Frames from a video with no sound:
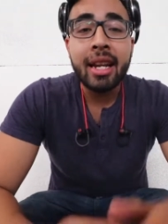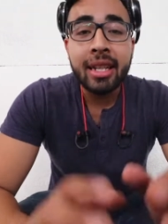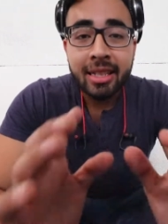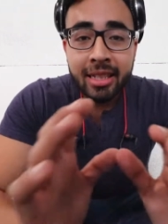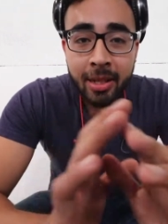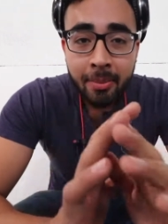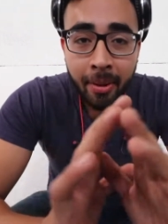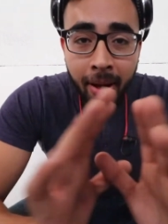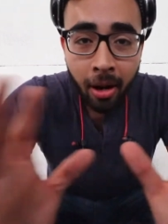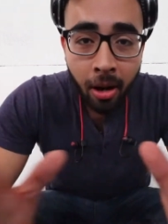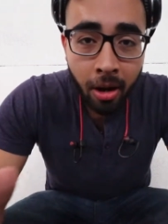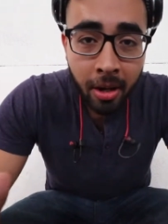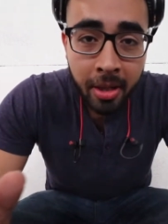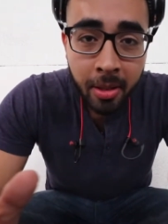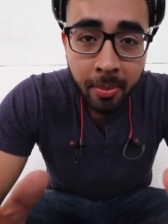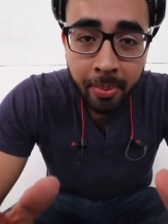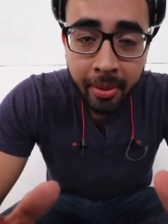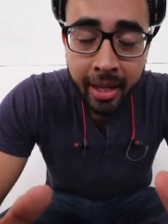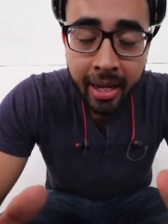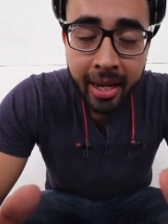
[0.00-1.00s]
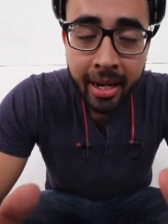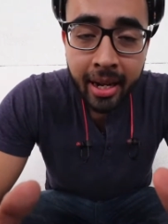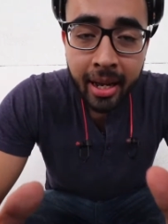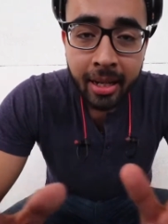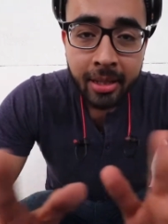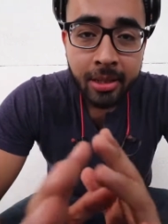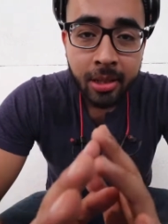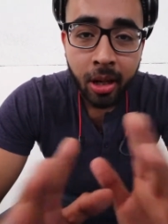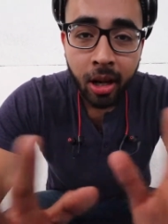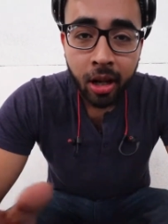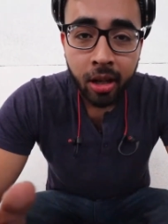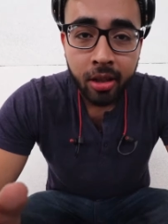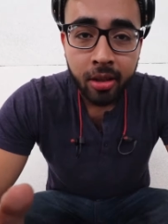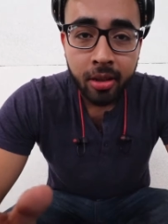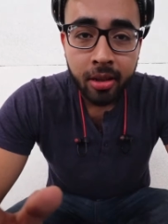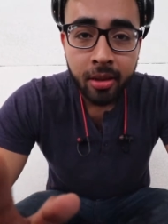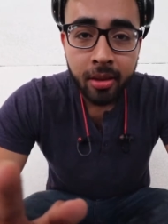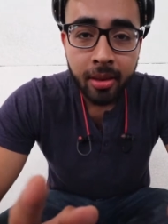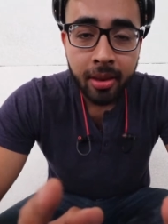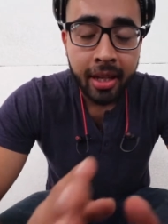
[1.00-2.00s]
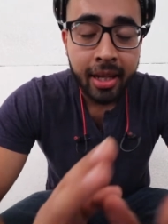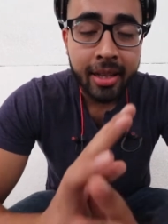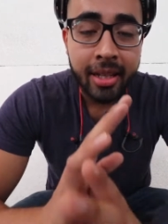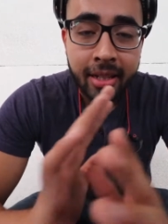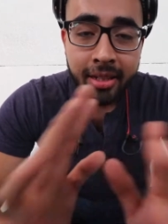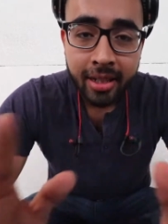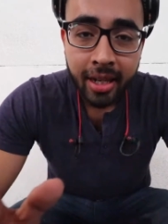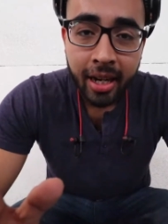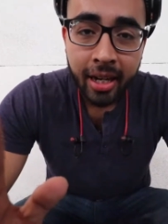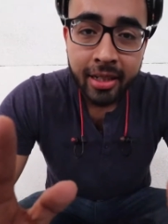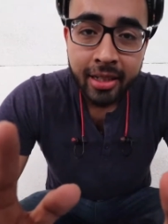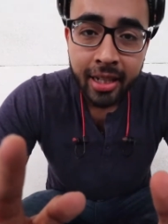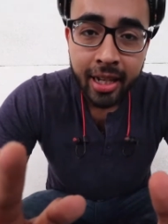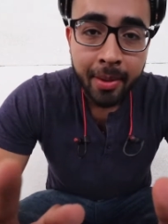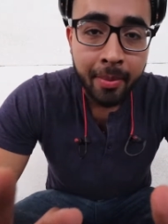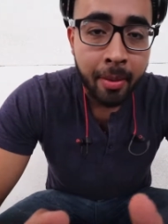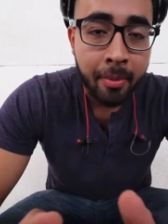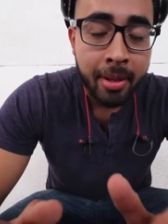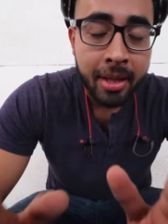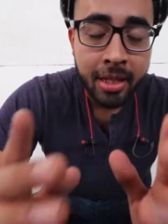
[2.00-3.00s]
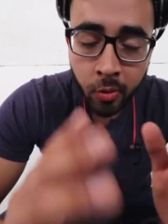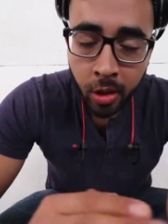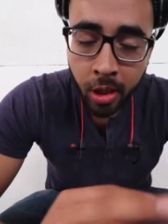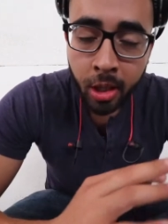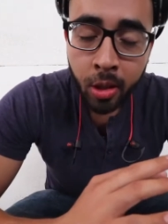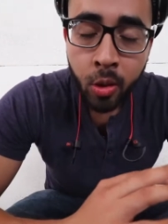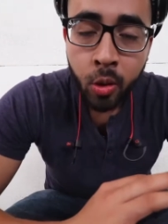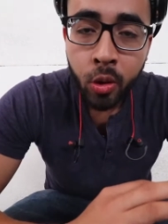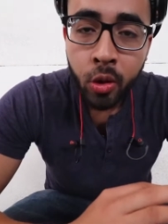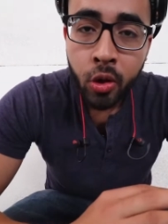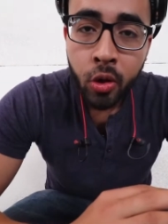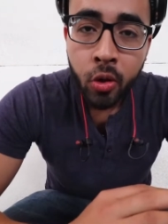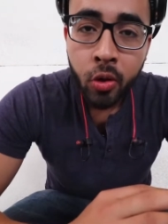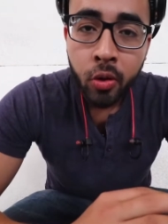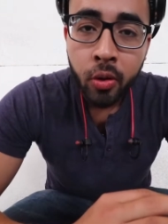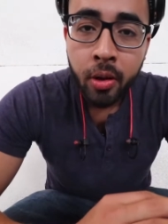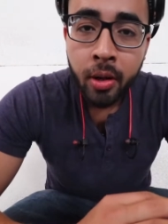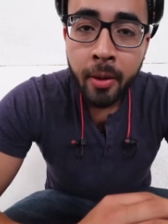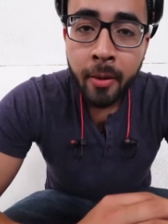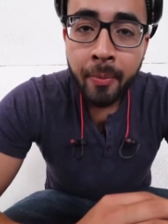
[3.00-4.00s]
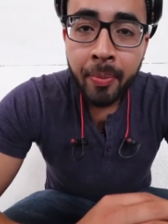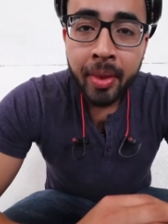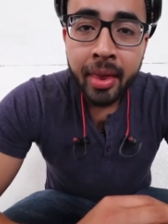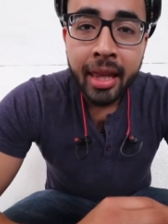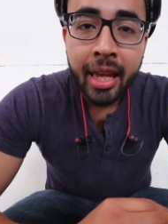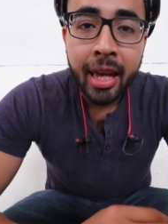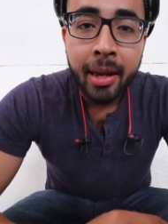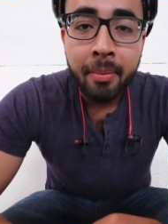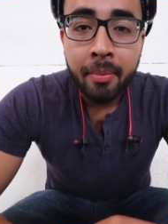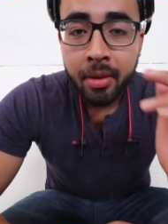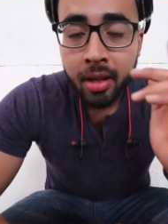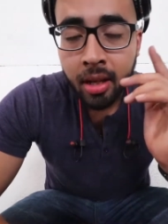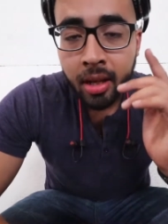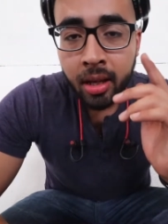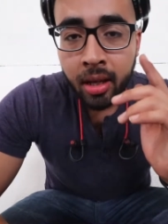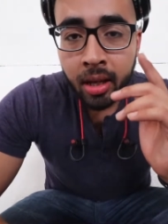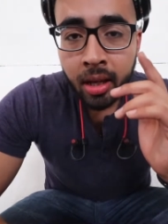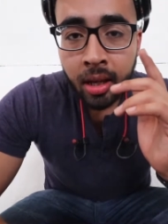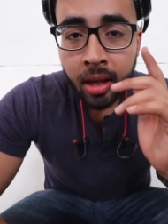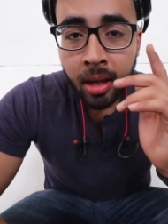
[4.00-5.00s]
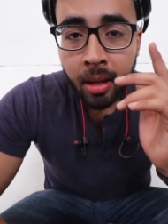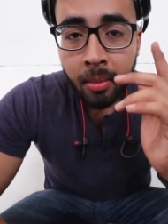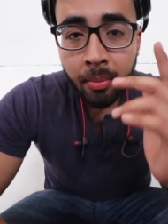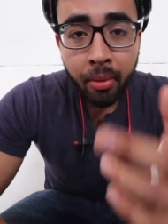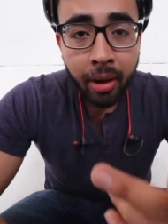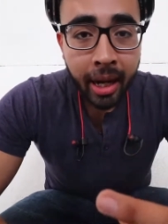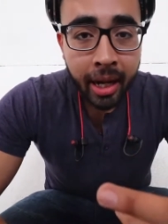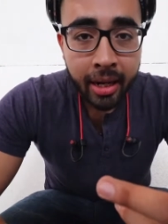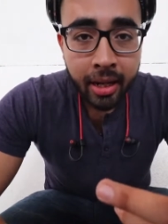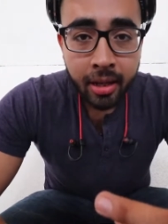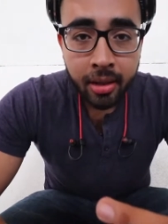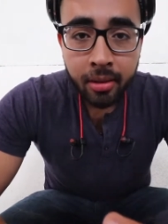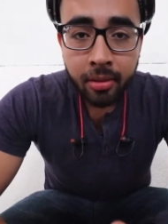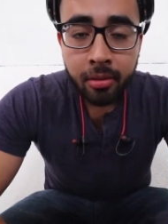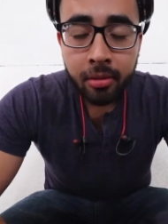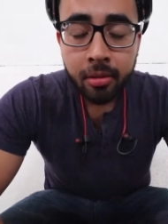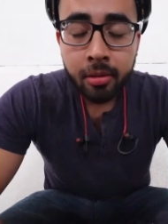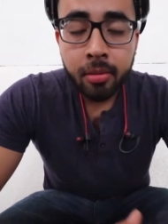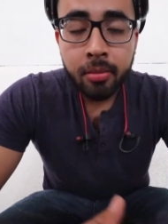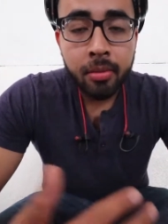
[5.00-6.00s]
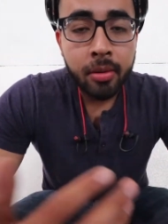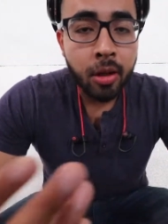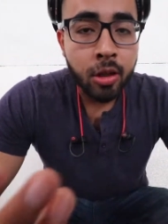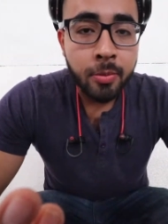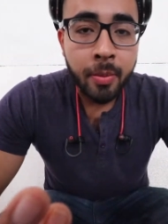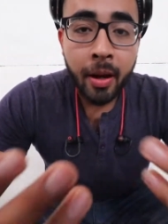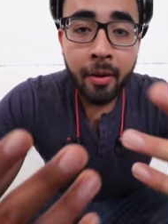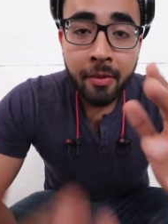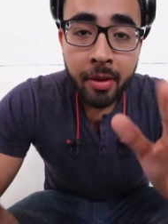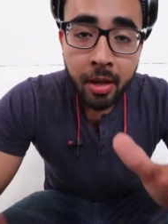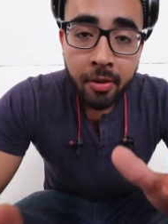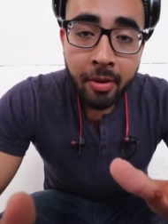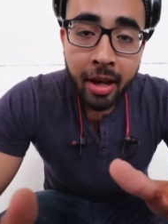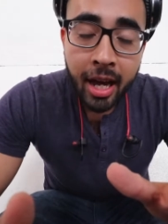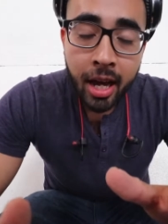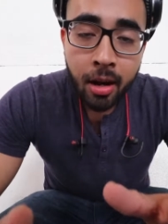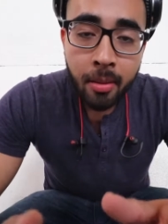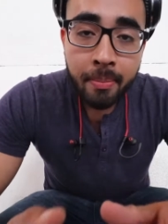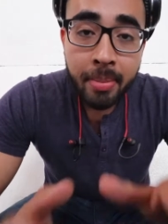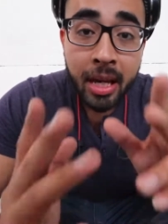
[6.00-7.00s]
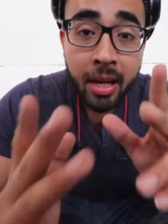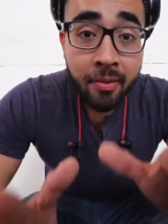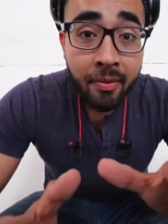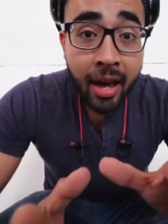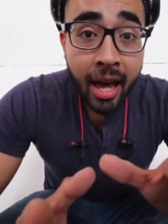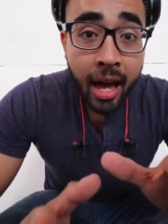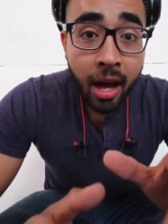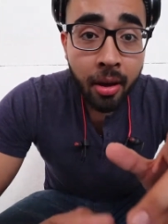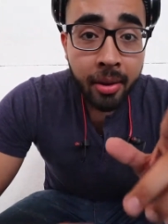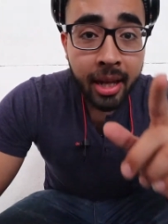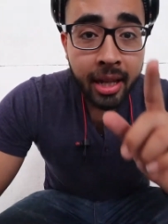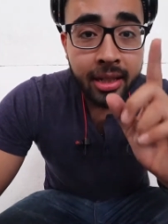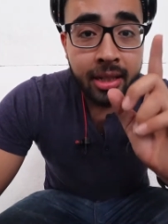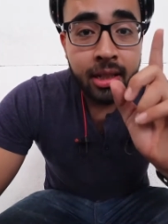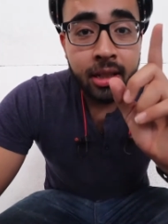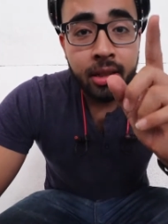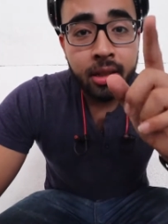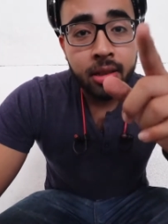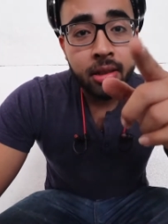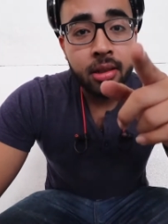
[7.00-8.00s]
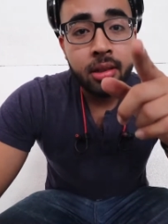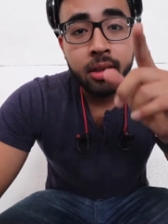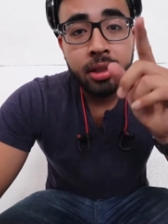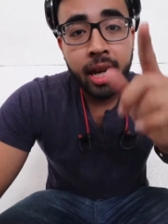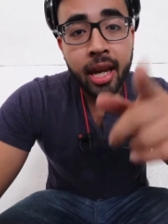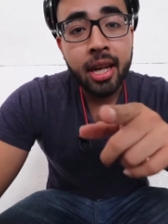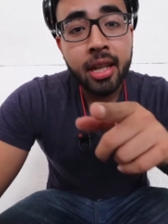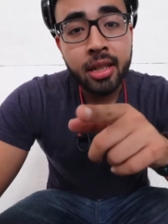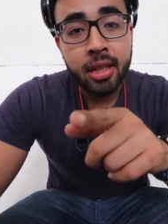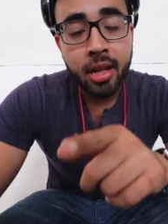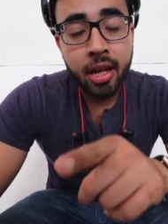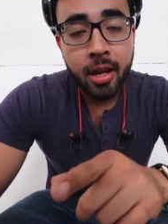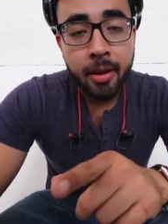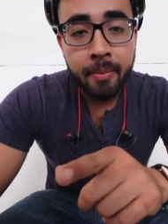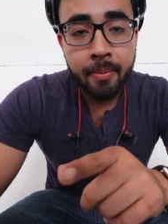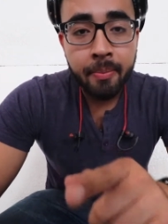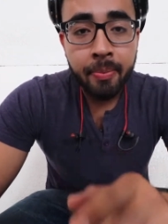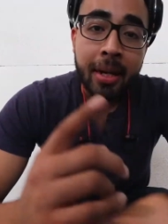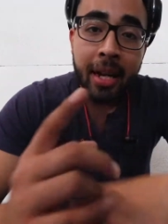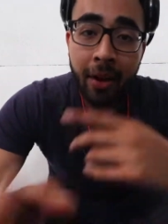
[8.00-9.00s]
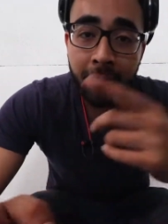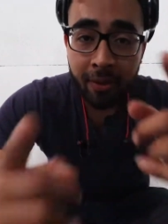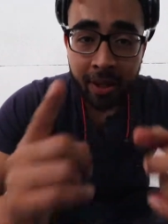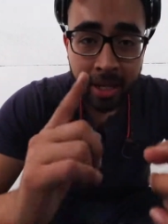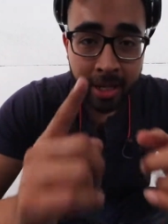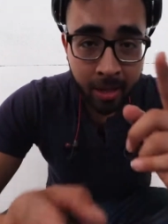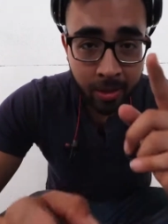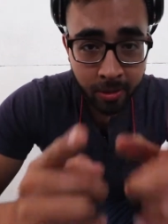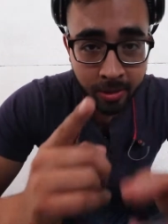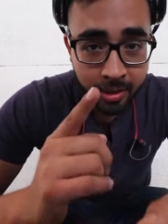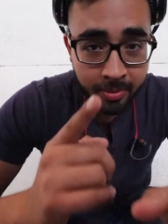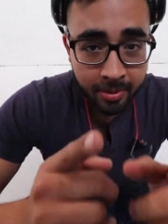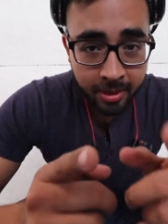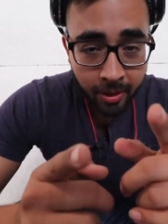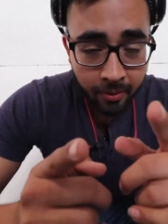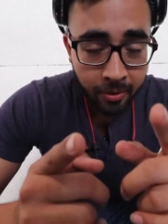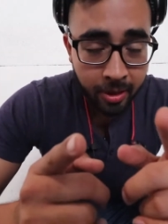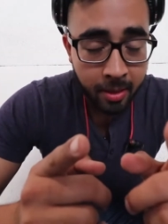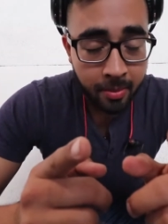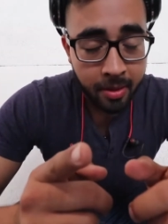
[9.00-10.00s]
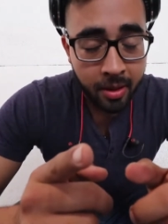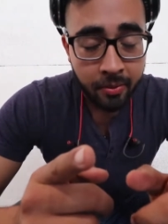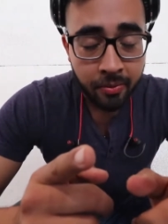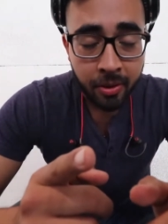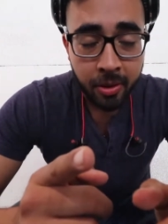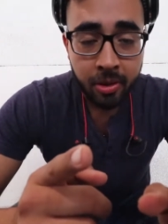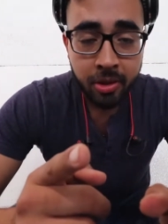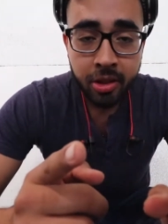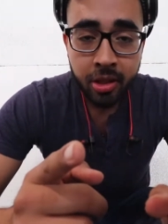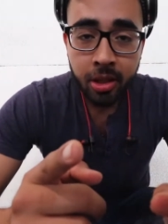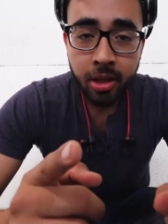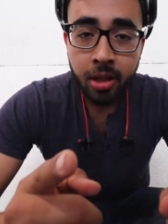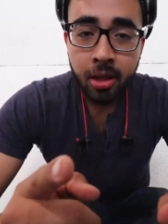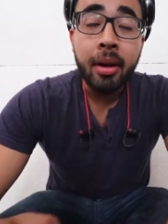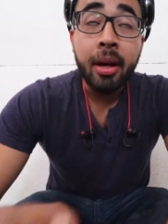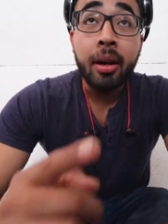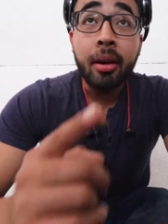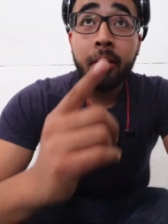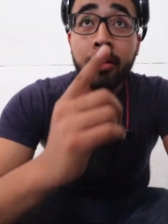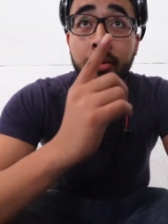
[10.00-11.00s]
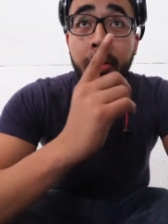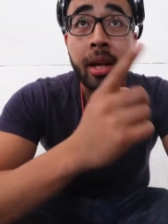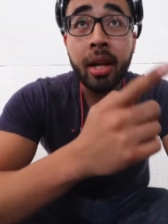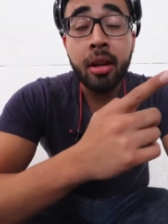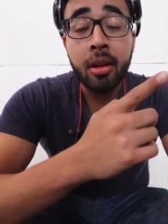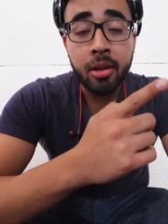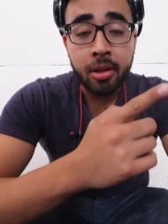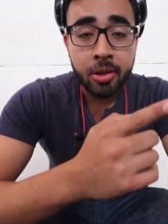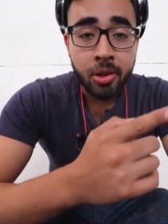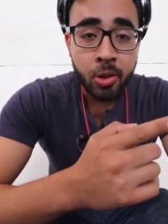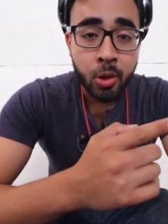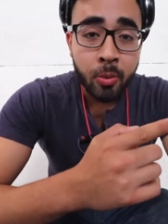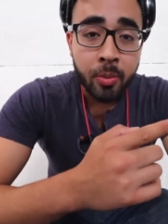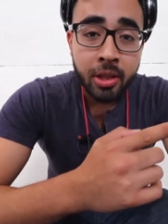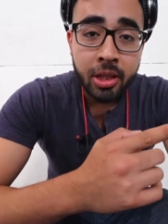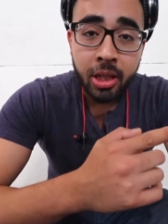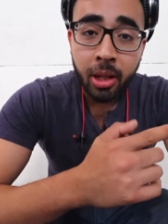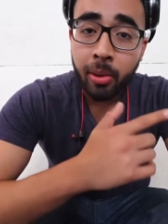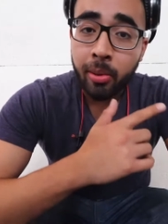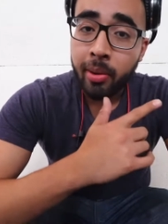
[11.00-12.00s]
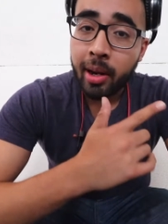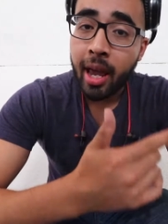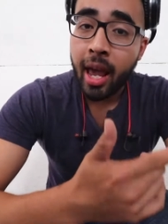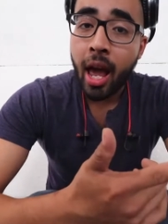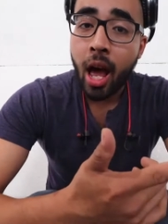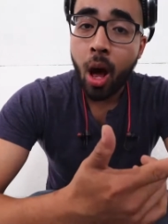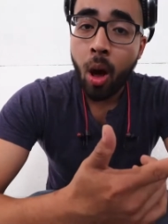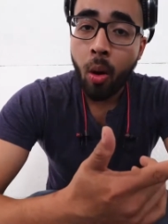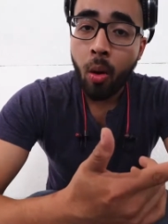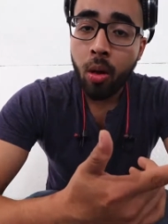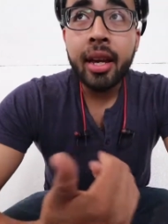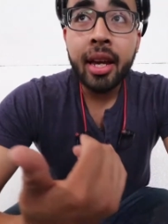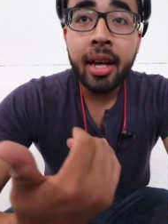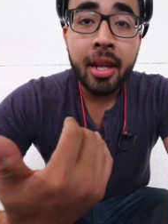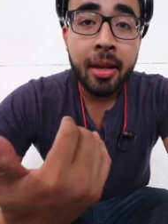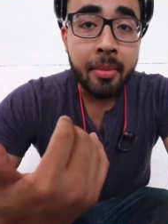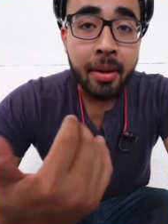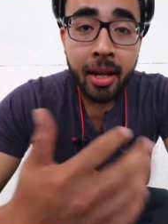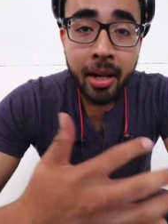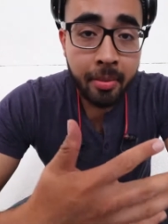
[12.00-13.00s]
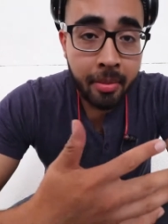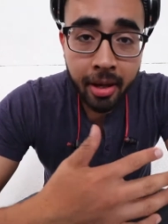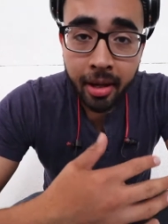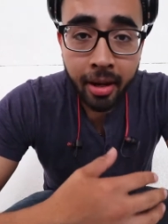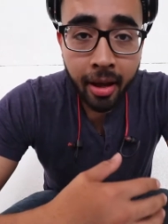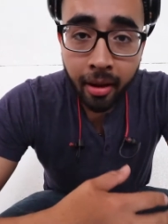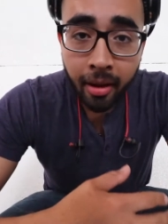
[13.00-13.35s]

didn't sleep at all on the plane. I talked like the entire time. I met a really cool dude named Brandon, goes by V-Val. V-Val, that's his stage name. Definitely gonna do some stuff with him in the future, but waiting on the super shuttle now, any, any minute